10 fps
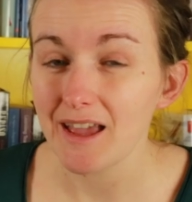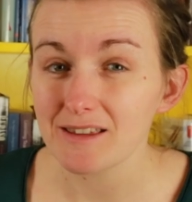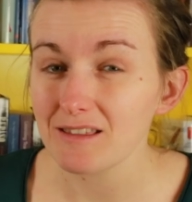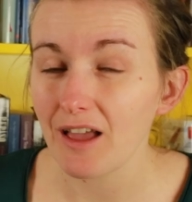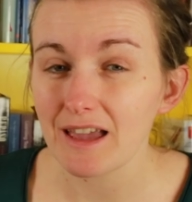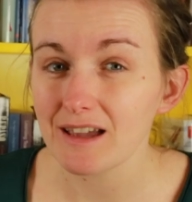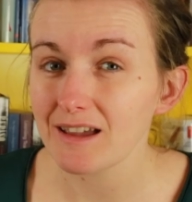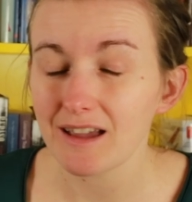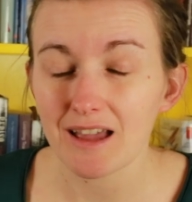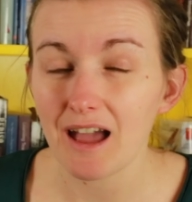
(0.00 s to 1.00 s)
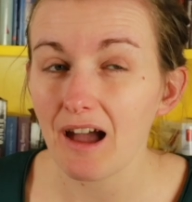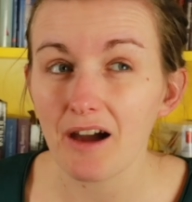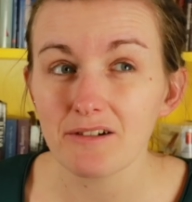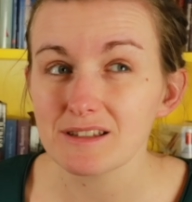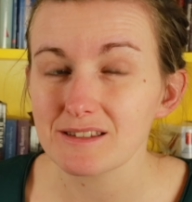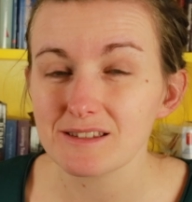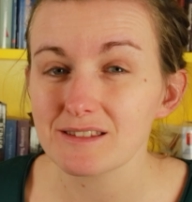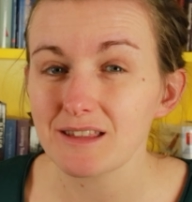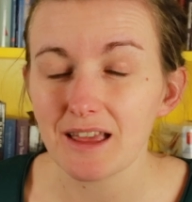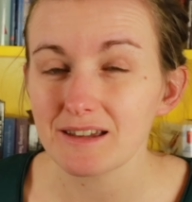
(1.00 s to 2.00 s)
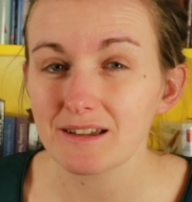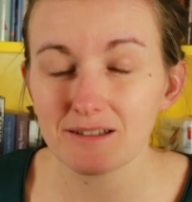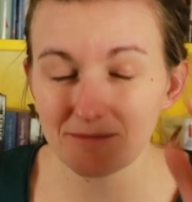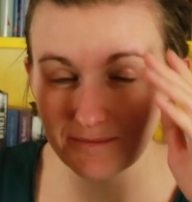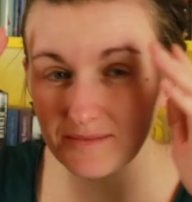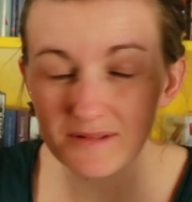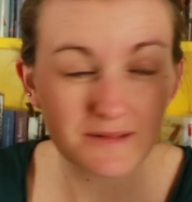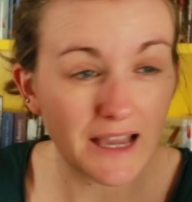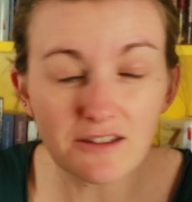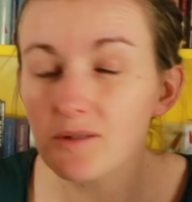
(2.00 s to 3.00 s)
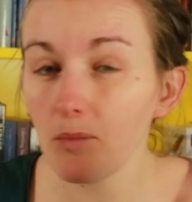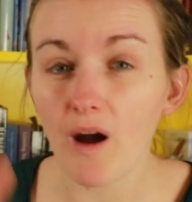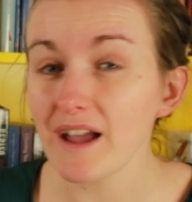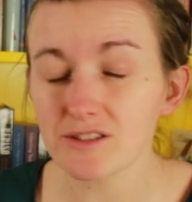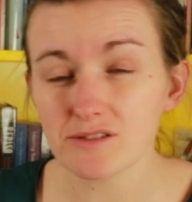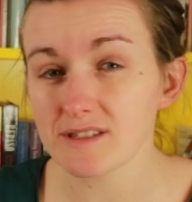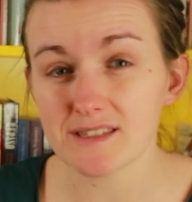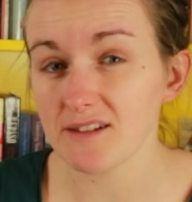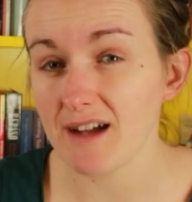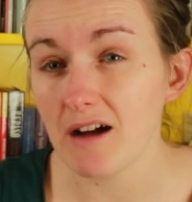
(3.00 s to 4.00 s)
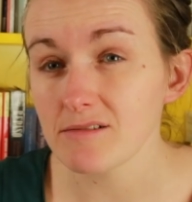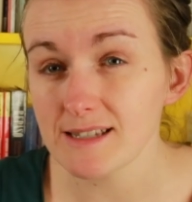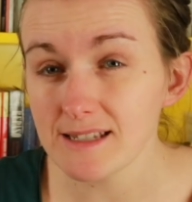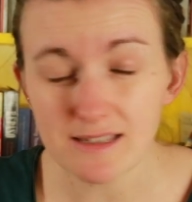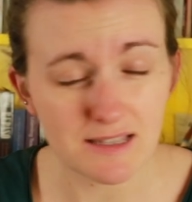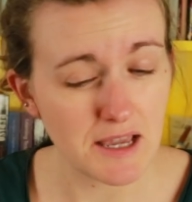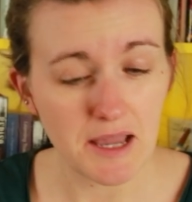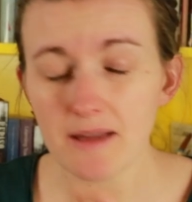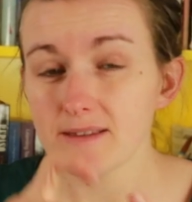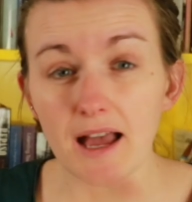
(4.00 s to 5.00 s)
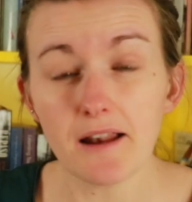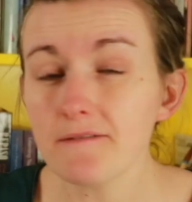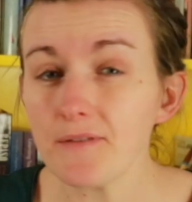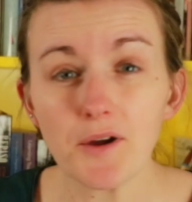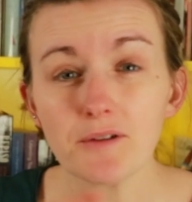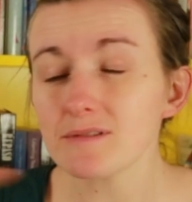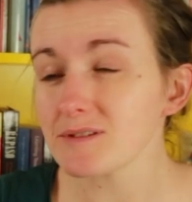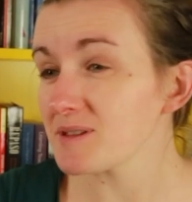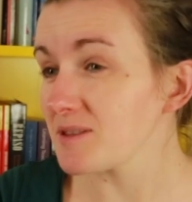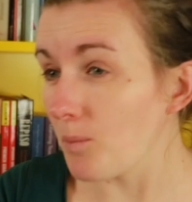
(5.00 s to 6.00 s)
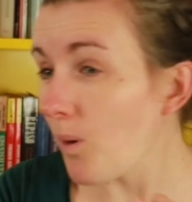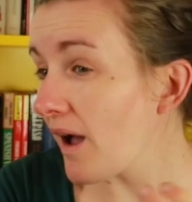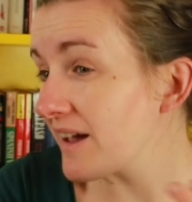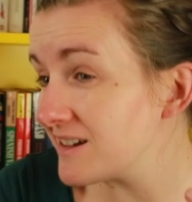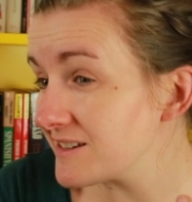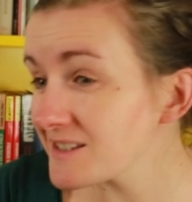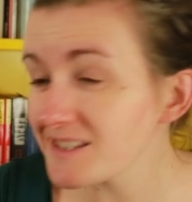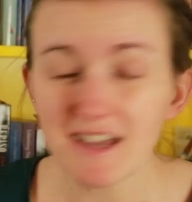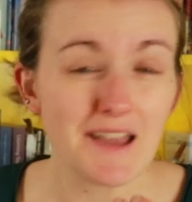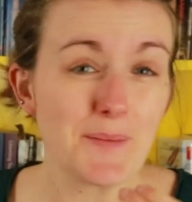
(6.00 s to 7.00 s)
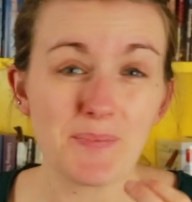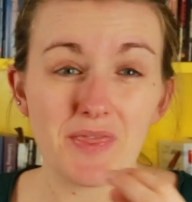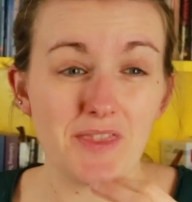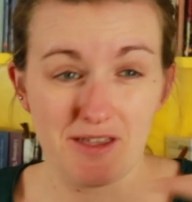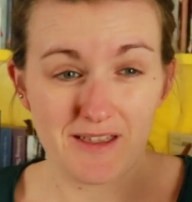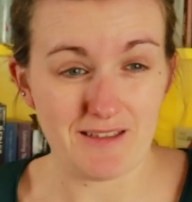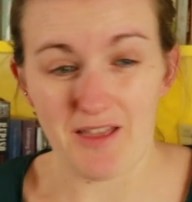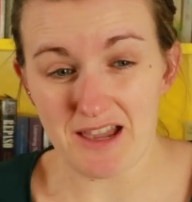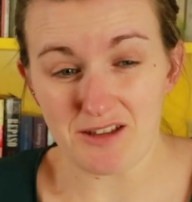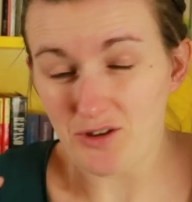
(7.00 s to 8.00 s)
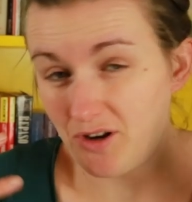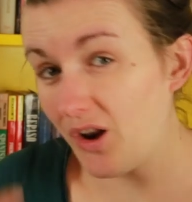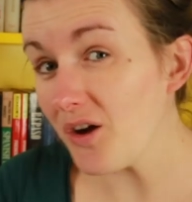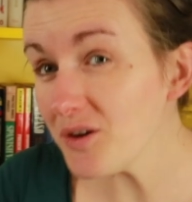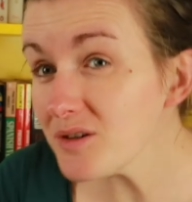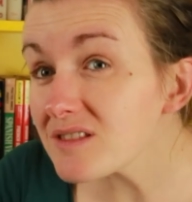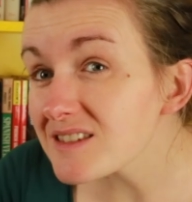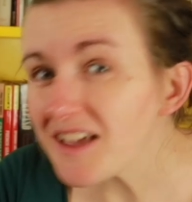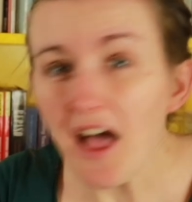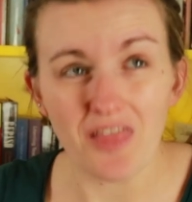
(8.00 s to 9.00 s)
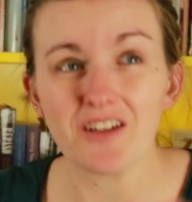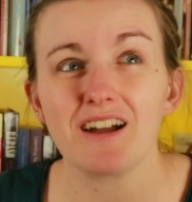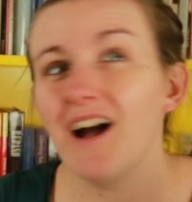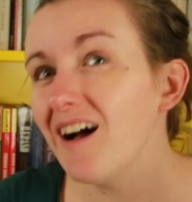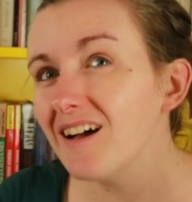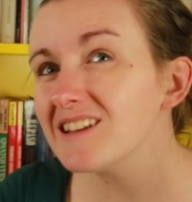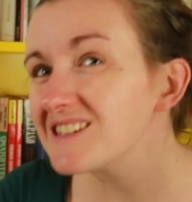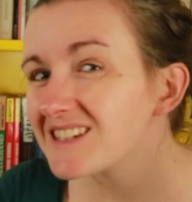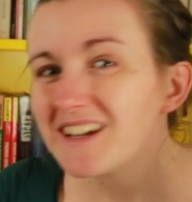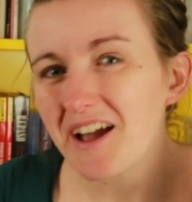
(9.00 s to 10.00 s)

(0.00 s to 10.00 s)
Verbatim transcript: It's like, how is, like, Nationwide used to sell houses, telephones with the wires, the, like, the clothes, the cars.